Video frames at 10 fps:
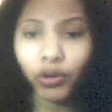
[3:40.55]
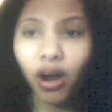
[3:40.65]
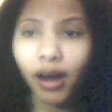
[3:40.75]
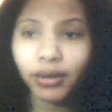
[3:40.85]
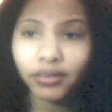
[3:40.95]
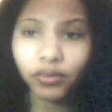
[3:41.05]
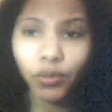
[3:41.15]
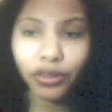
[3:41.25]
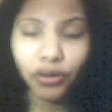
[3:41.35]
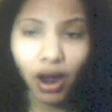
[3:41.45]
regardless of
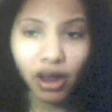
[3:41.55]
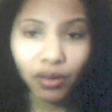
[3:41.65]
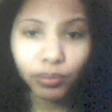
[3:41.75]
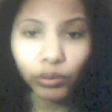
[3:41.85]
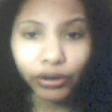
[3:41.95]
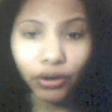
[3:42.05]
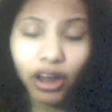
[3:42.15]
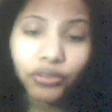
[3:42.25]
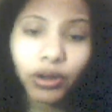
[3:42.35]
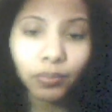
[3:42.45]
whether you're unemployed or
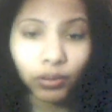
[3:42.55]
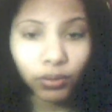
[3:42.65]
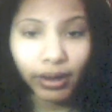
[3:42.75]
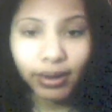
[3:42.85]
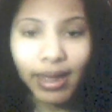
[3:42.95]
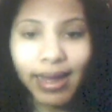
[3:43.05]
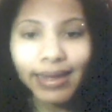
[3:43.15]
underemployed,